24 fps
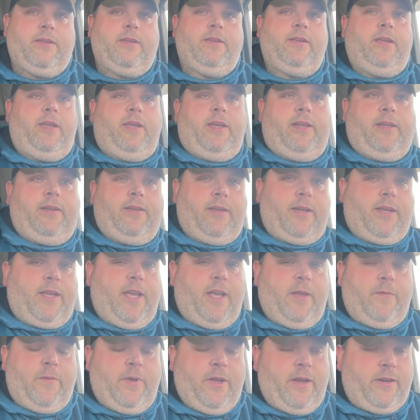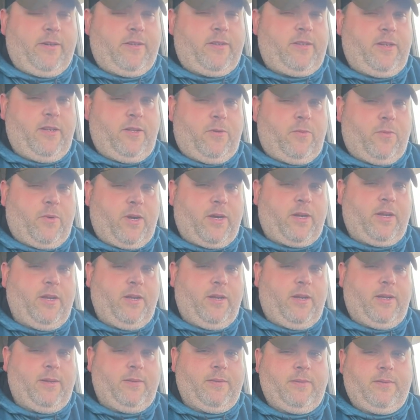And again, we are still working
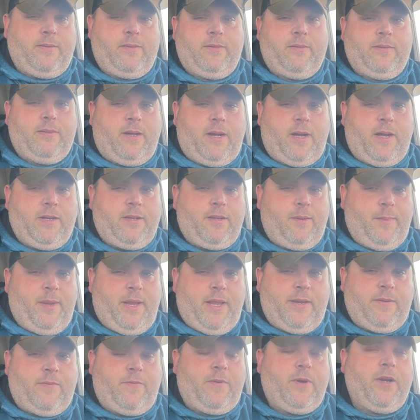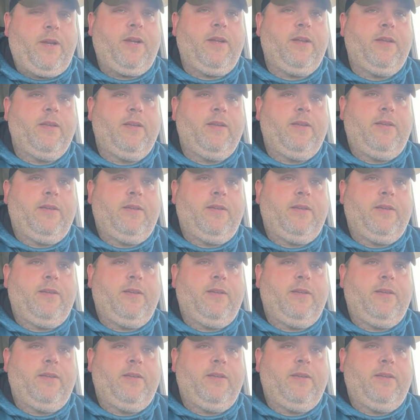on on-demand freight.